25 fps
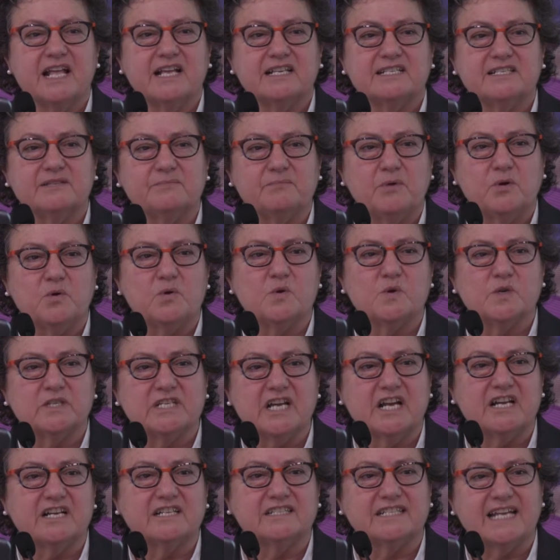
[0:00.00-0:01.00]
support
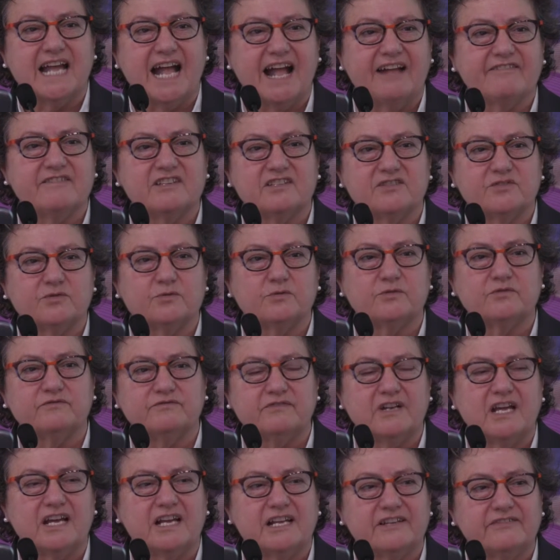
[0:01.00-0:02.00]
her to have the sort
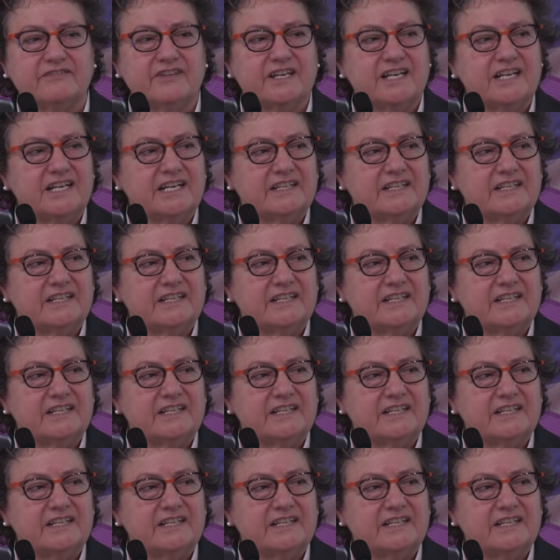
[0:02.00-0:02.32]
of life